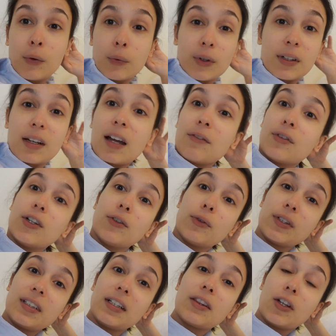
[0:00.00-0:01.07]
we're never
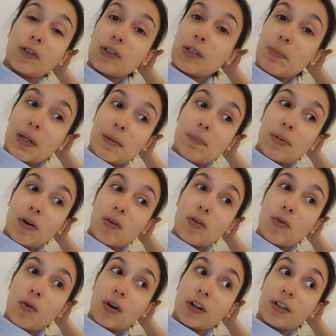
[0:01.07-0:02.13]
really those people
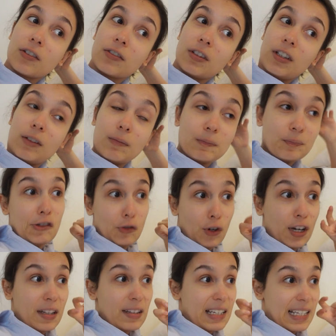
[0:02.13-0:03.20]
who are the
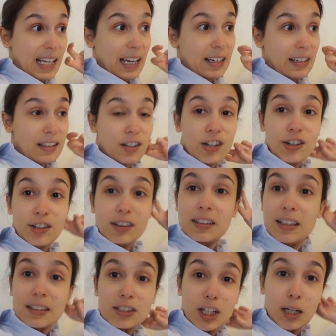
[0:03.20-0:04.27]
trend-setting
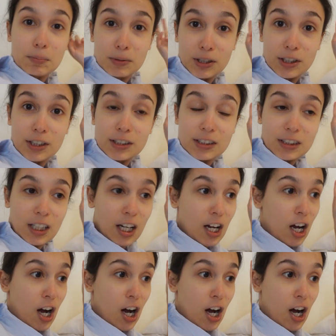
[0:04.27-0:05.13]
early adopters